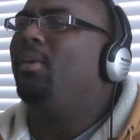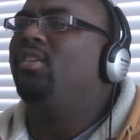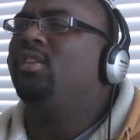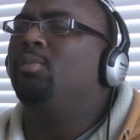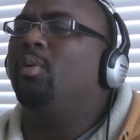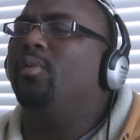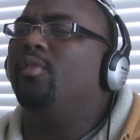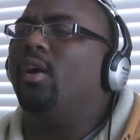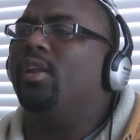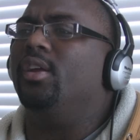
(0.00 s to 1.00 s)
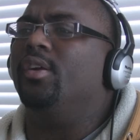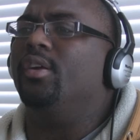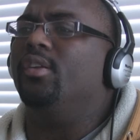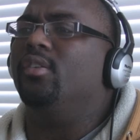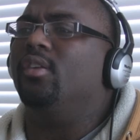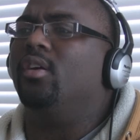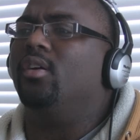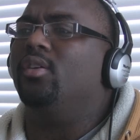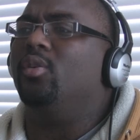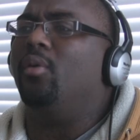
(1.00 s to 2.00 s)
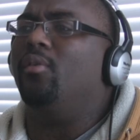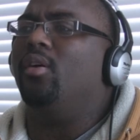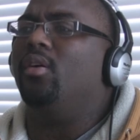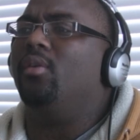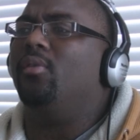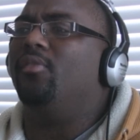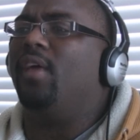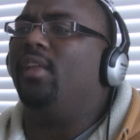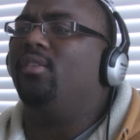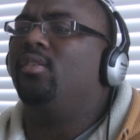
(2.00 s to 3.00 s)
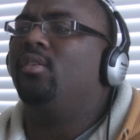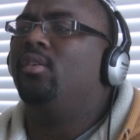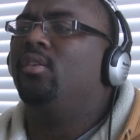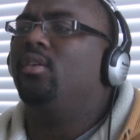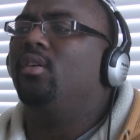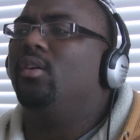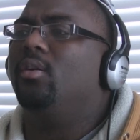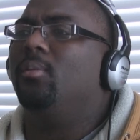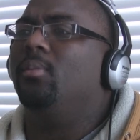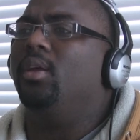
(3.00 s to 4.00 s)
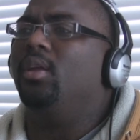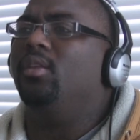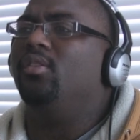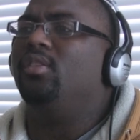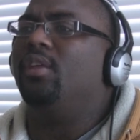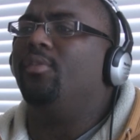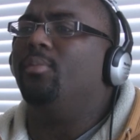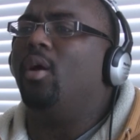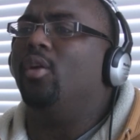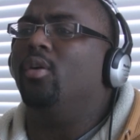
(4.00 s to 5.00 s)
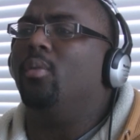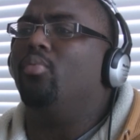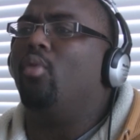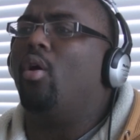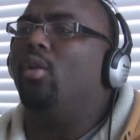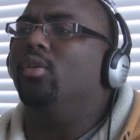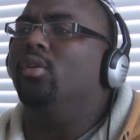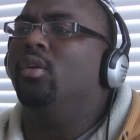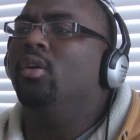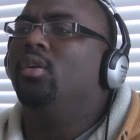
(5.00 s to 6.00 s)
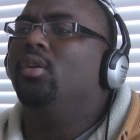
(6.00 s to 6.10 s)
Basically what we've got here is, a vet in Stephan Bonnar, a brawler.